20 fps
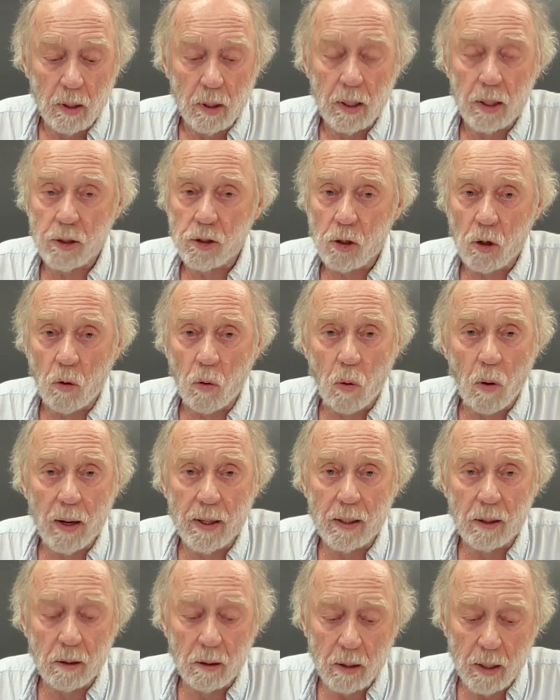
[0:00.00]
It's
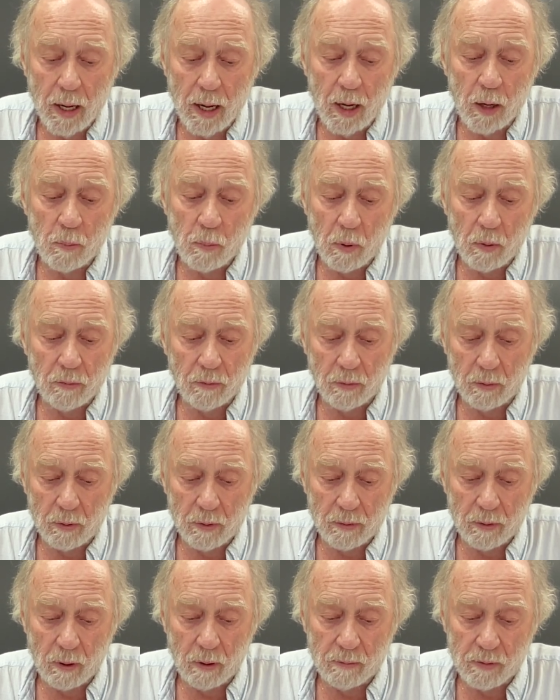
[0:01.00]
quite
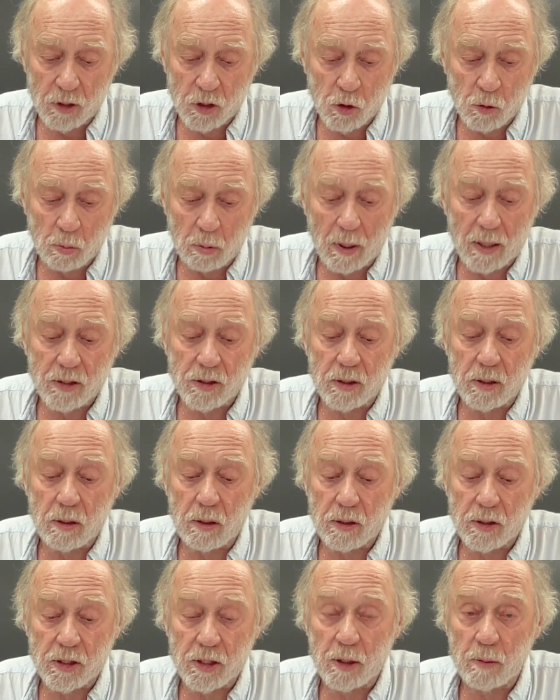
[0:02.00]
incapable of expressing
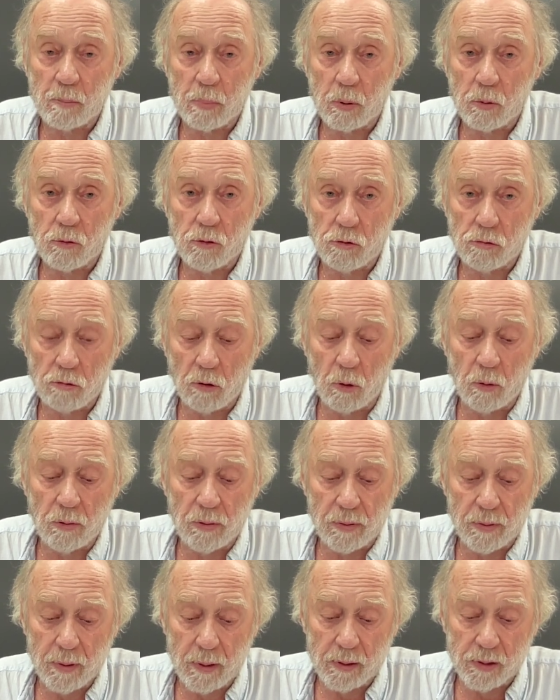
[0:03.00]
a simple
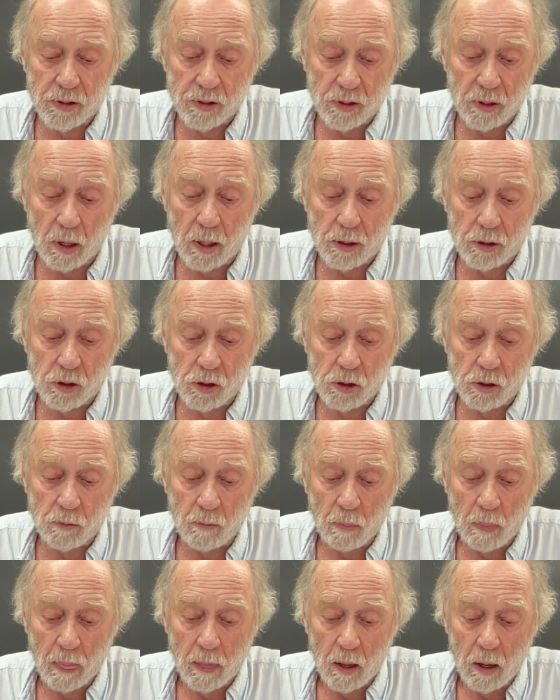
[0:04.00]
truth as such.
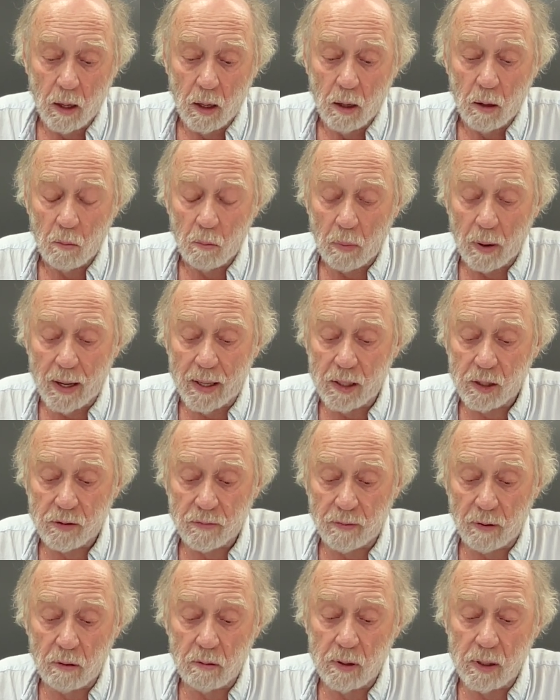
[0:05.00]
By its
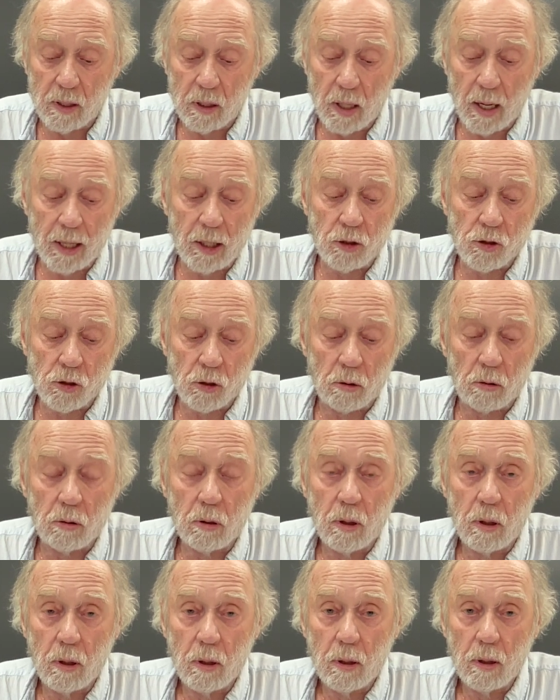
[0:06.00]
very nature,
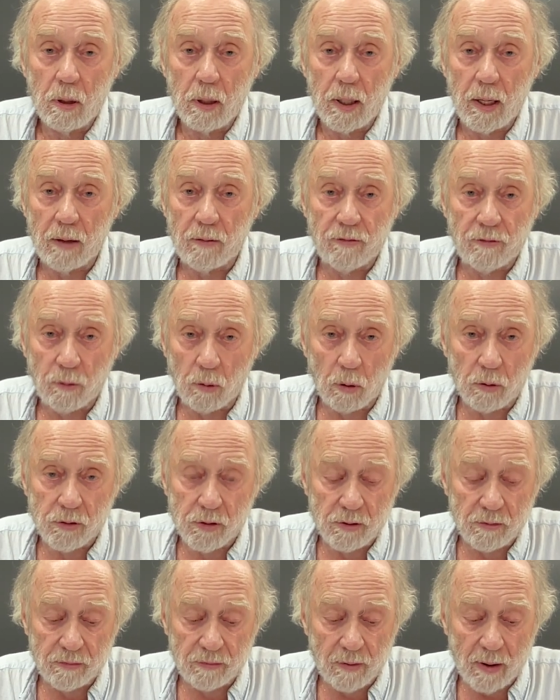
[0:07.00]
it
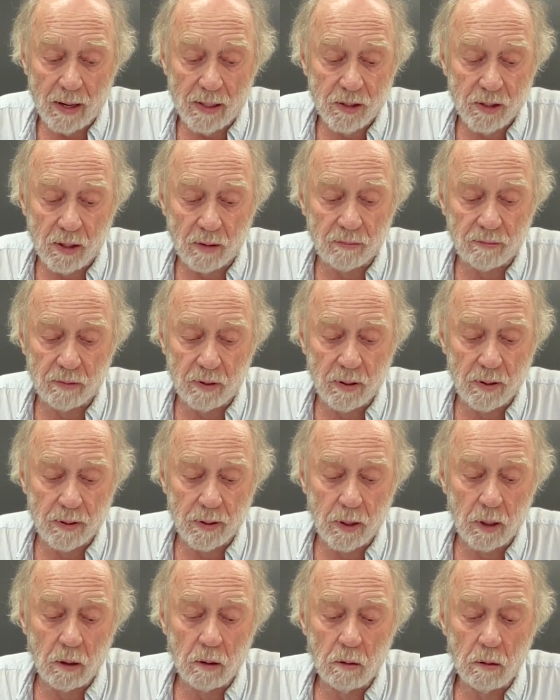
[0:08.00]
falsifies
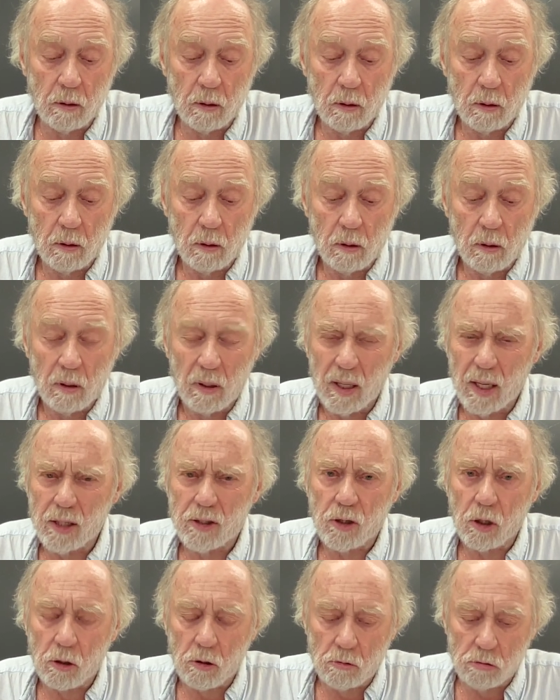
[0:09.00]
everything.
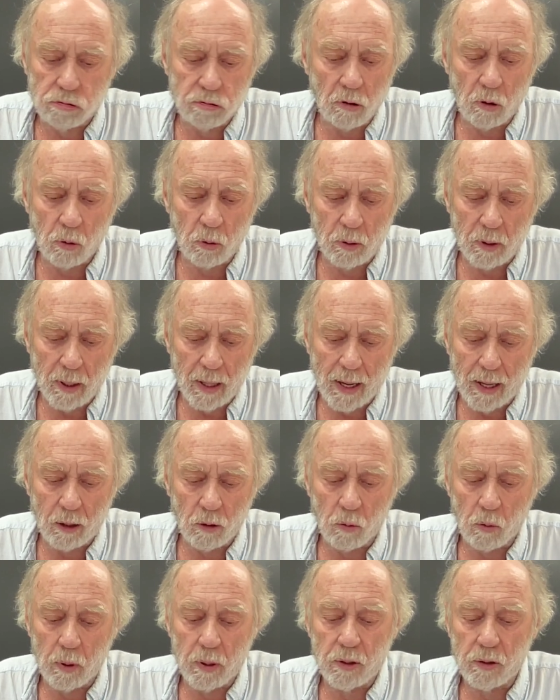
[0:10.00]
It's a crude
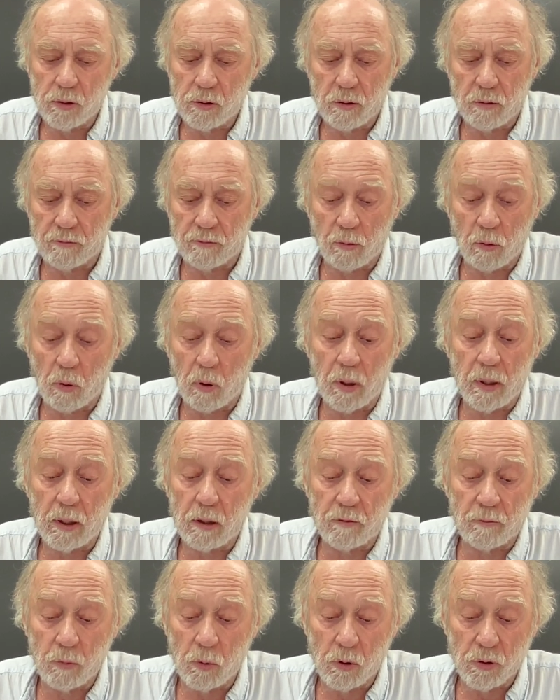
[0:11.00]
language,
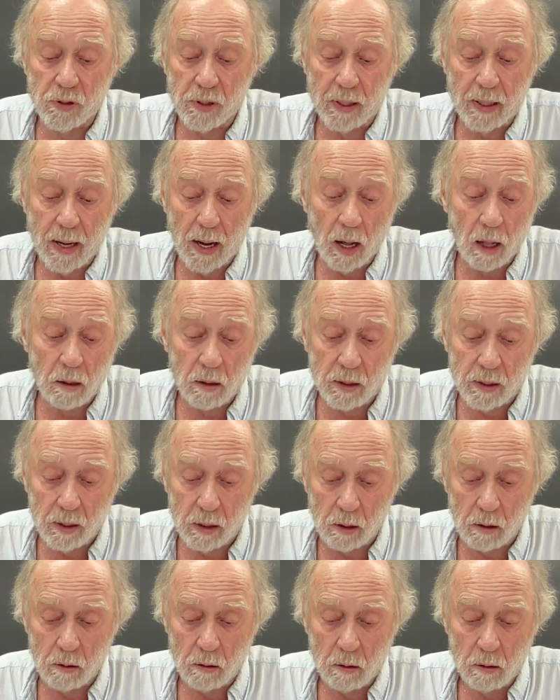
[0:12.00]
devoid of
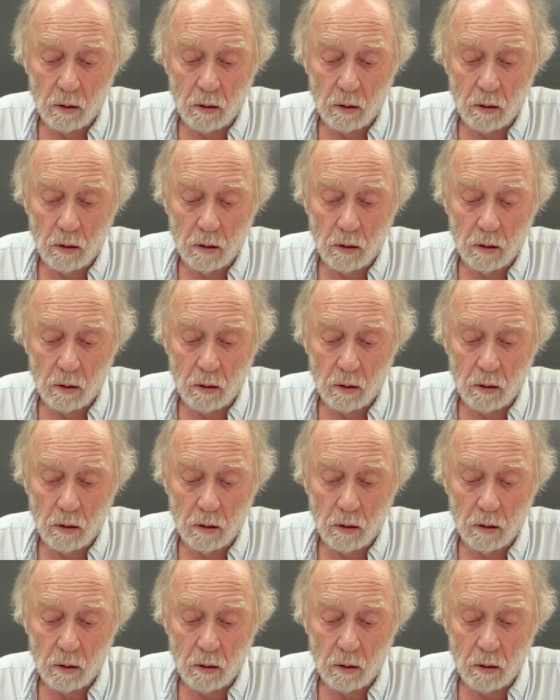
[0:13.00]
musicality.